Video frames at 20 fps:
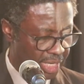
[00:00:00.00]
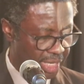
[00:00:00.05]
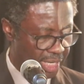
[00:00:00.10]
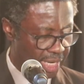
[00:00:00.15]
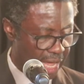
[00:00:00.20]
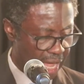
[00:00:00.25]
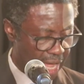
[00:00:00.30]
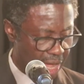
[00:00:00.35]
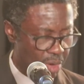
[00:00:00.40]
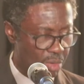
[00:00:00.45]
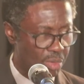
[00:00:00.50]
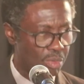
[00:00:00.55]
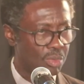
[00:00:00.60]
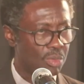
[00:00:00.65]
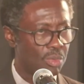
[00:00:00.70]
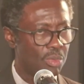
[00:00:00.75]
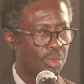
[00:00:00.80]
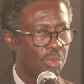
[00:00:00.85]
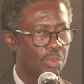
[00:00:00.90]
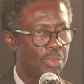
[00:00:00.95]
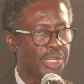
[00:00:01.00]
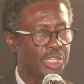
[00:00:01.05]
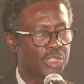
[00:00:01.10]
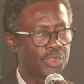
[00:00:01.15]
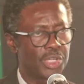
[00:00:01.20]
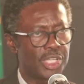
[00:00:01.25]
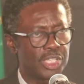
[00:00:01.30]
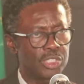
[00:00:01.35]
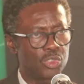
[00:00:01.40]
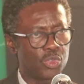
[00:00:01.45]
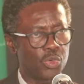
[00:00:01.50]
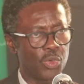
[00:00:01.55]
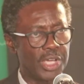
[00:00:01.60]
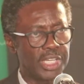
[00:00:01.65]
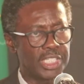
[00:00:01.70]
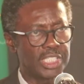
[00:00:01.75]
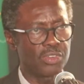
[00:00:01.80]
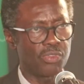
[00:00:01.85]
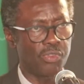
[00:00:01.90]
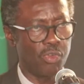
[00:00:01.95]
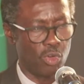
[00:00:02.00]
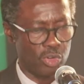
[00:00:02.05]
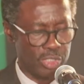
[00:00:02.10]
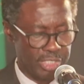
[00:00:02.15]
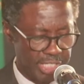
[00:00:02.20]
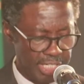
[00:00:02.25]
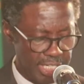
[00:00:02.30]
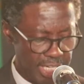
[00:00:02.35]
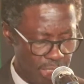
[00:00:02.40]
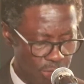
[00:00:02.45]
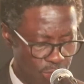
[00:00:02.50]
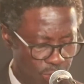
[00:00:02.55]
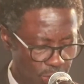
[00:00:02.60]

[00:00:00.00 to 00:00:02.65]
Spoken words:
Now, between 2014 and